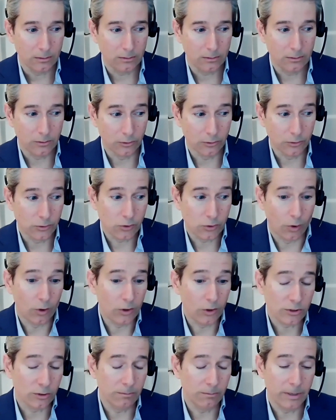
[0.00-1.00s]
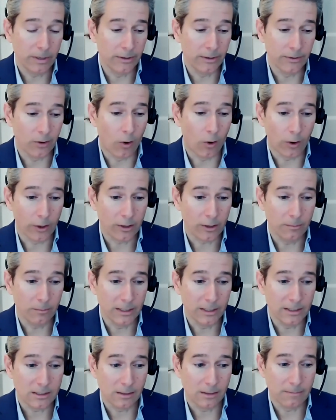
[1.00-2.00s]
There's also been
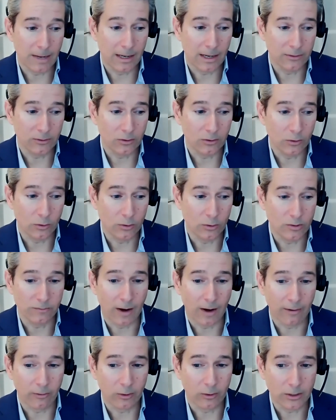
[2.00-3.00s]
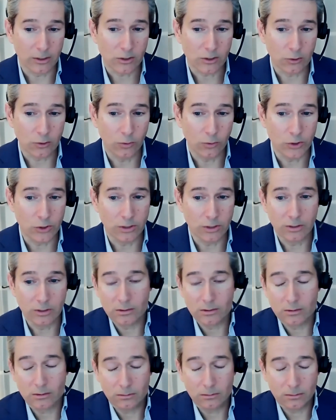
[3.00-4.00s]
arguments about those viral
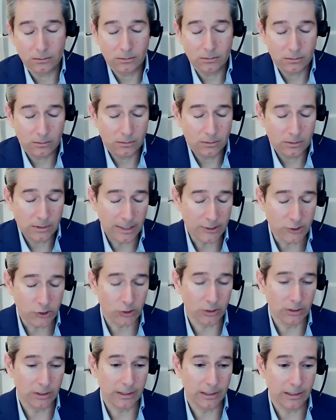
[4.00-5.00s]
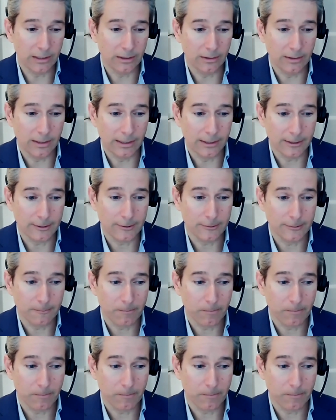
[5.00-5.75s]
exclusions, essentially that,